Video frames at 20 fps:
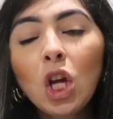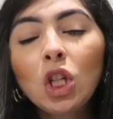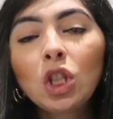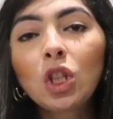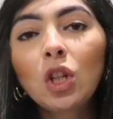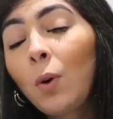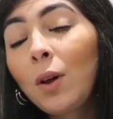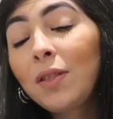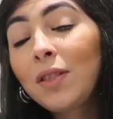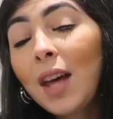
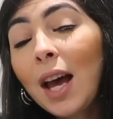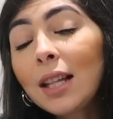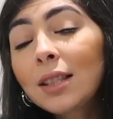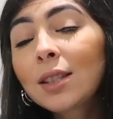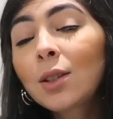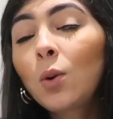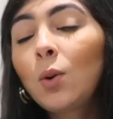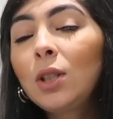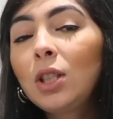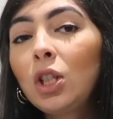So what
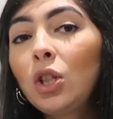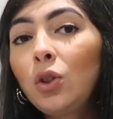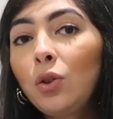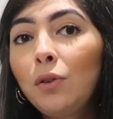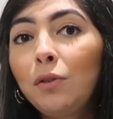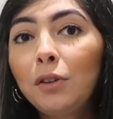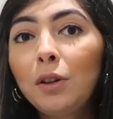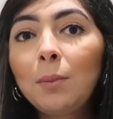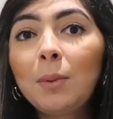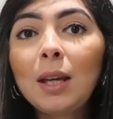that's going to do
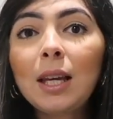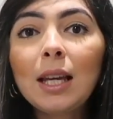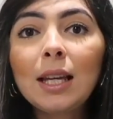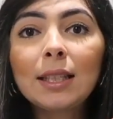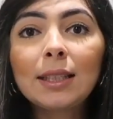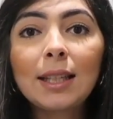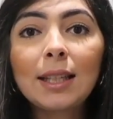for me is